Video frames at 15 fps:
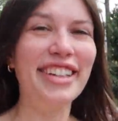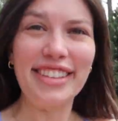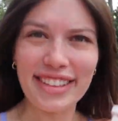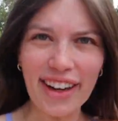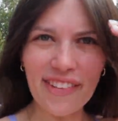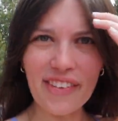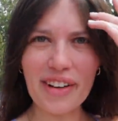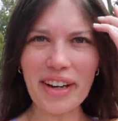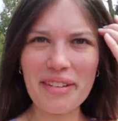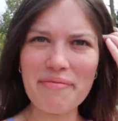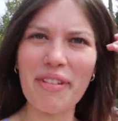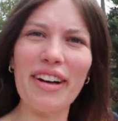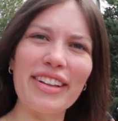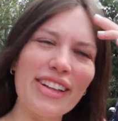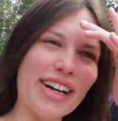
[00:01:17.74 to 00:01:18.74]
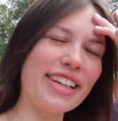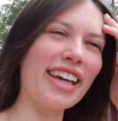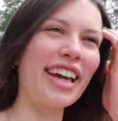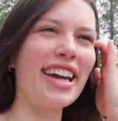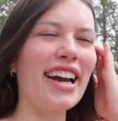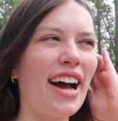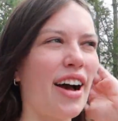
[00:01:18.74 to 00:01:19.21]
So we're getting pretty
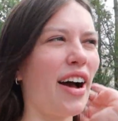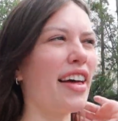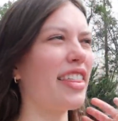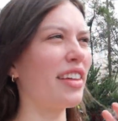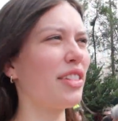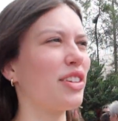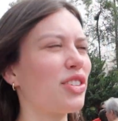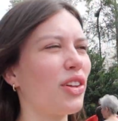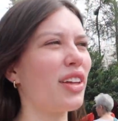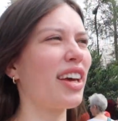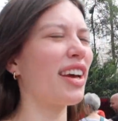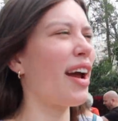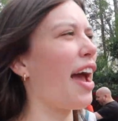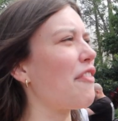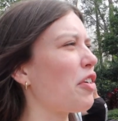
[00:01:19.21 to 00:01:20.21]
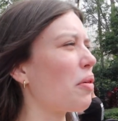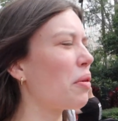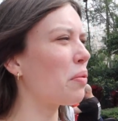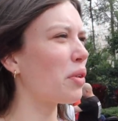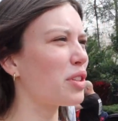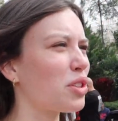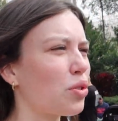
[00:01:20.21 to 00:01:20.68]
lucky. Uh, I think there's only,
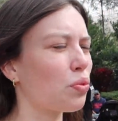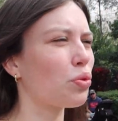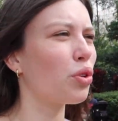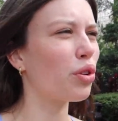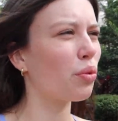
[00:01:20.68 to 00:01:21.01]
everyone wants to rule